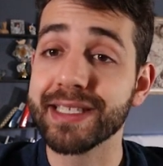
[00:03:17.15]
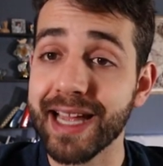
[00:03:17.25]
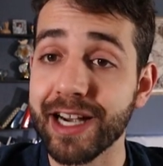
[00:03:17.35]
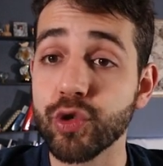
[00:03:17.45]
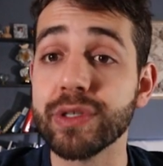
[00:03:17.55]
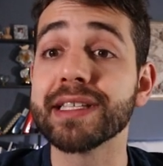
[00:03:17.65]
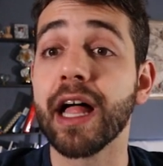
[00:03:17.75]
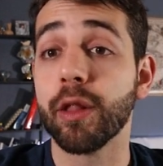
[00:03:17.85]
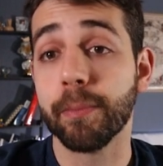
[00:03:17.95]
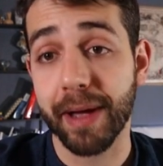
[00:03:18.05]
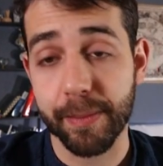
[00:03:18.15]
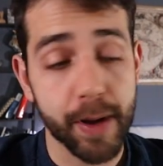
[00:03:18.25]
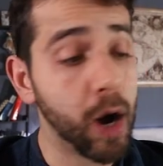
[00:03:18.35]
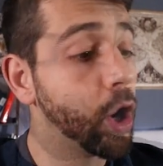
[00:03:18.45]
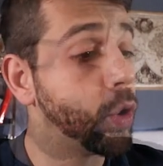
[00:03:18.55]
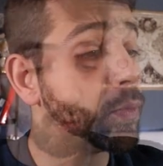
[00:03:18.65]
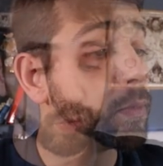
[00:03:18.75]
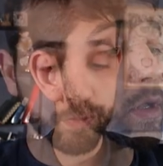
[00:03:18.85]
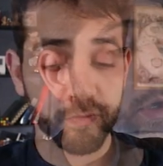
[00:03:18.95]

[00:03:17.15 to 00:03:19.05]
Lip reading: start to install my PiHole.